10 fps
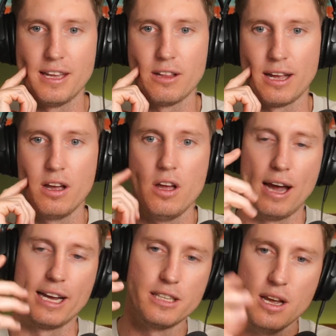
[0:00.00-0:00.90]
like I
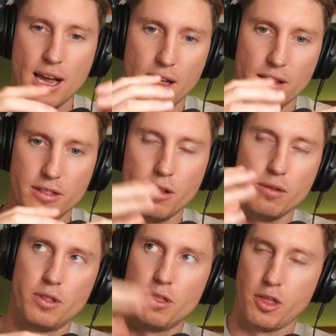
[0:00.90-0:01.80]
guess the
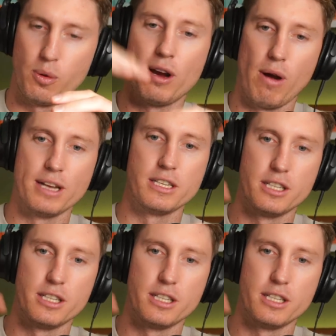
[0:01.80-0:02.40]
three horizons